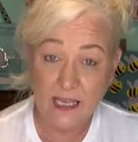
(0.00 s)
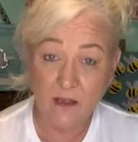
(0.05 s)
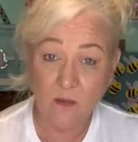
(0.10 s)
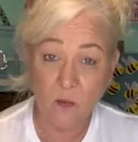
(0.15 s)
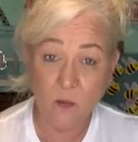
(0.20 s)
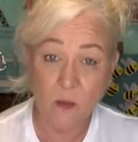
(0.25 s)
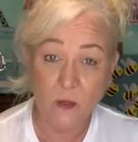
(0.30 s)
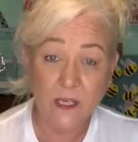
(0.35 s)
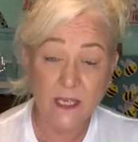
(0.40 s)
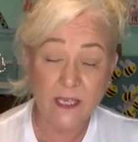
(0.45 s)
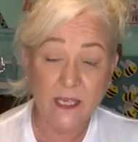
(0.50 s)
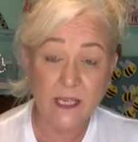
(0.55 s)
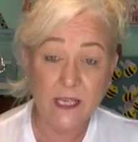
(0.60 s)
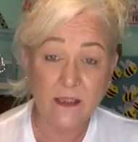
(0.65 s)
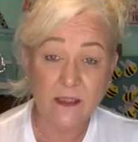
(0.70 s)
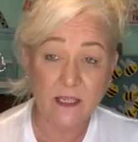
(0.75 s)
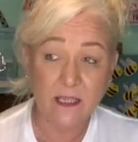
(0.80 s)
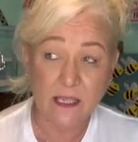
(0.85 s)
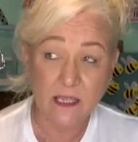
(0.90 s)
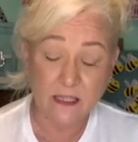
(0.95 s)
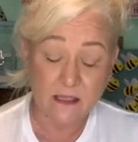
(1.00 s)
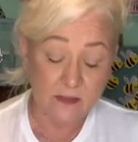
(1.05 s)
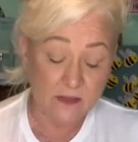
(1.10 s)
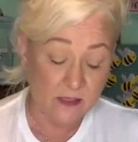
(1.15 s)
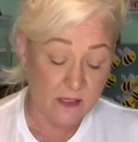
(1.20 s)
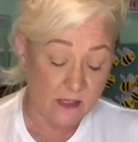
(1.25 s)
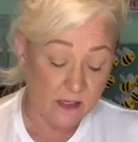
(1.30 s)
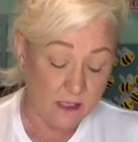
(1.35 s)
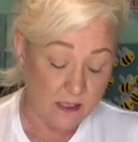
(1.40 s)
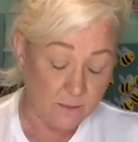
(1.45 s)
and really the
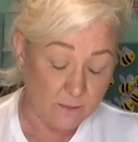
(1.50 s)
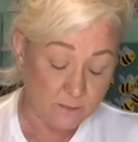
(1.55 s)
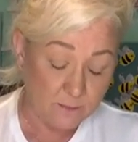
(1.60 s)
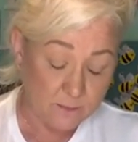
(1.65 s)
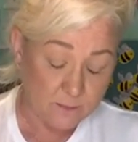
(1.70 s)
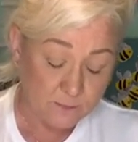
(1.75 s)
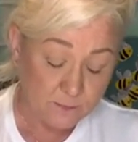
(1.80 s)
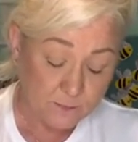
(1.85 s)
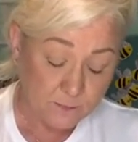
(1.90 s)
the